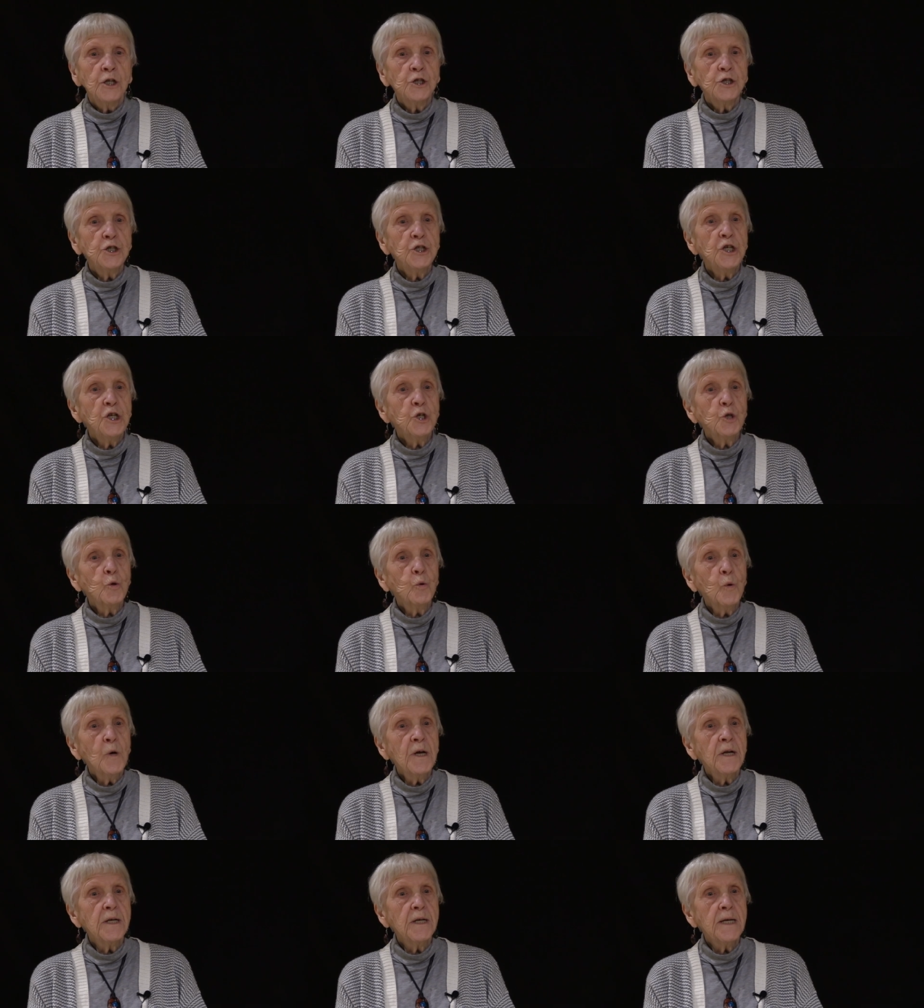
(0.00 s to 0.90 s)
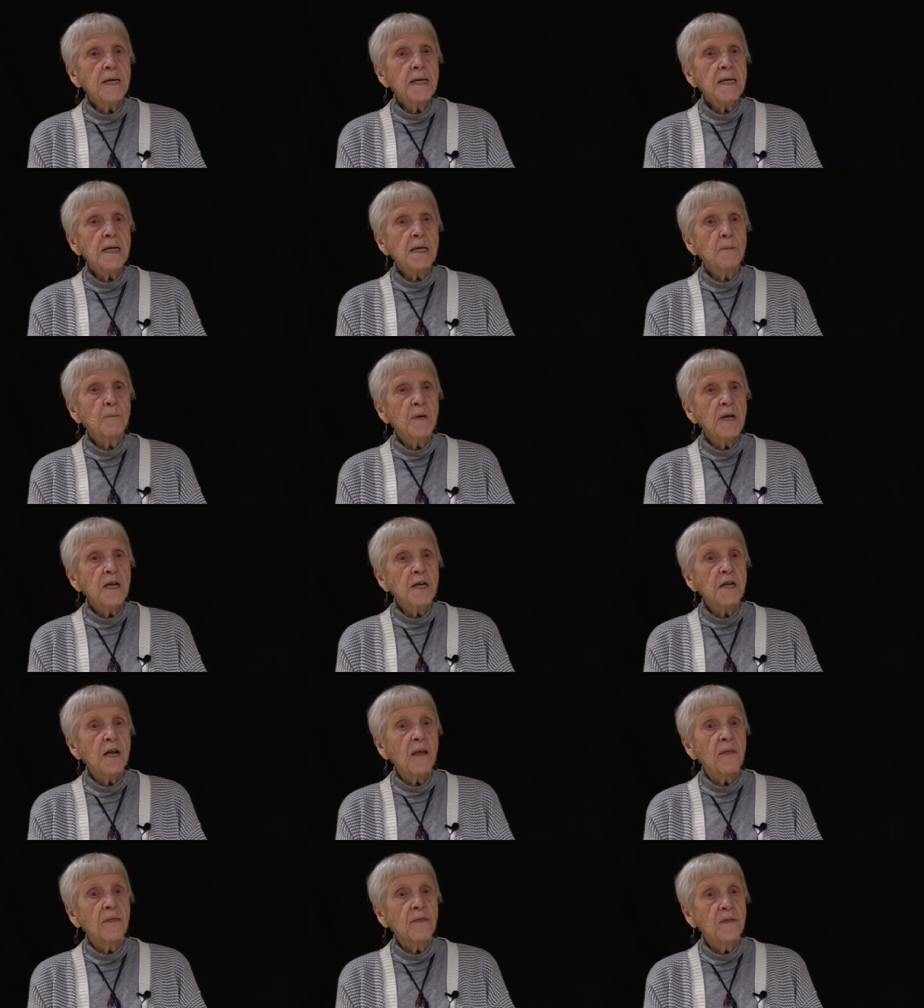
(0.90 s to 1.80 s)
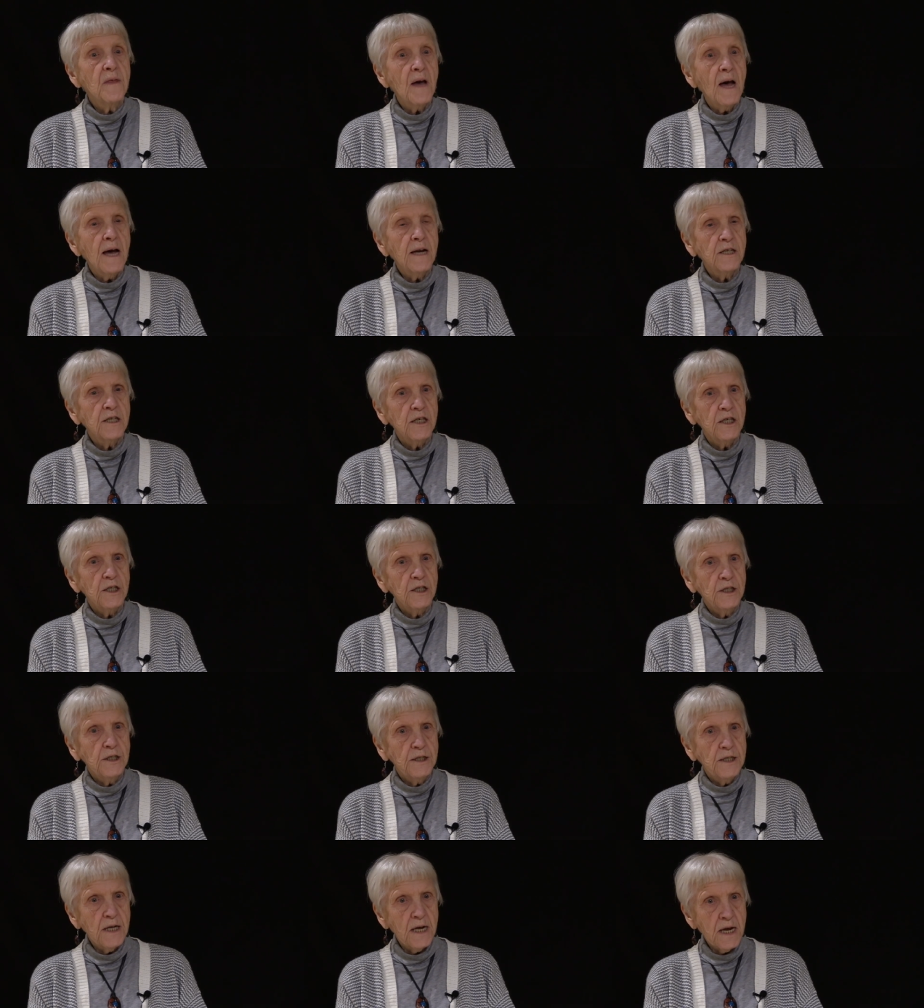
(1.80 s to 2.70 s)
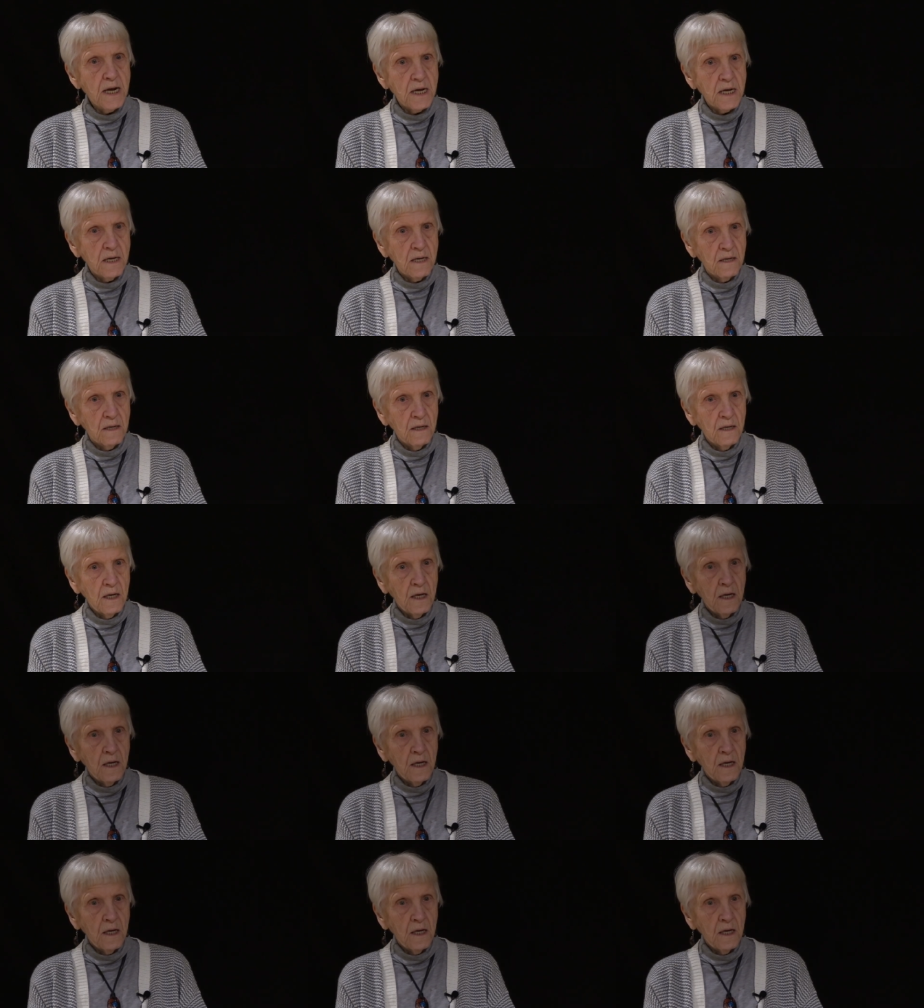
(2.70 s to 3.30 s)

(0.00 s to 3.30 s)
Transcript: She quit eating meat that day.